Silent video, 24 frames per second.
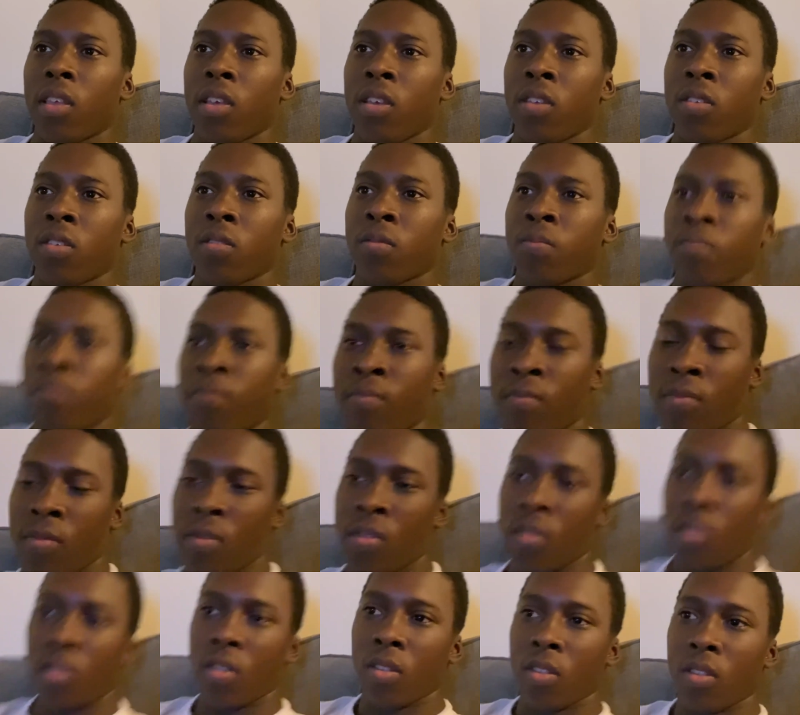he's
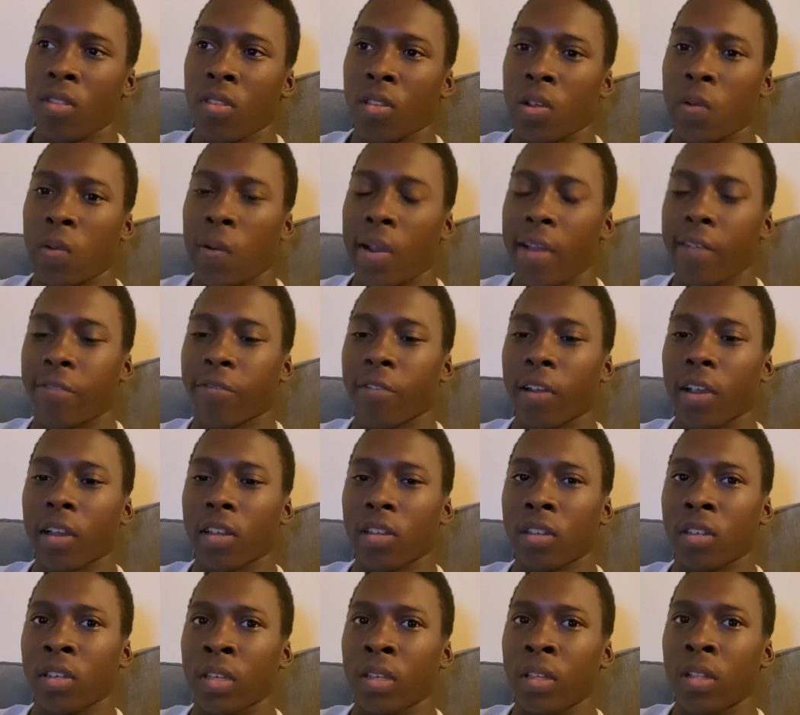quite
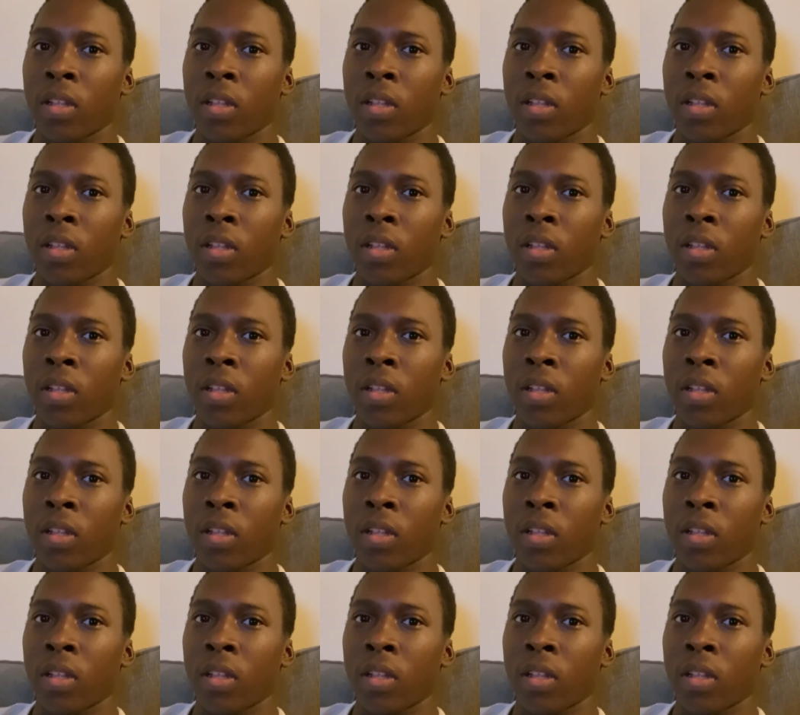frankly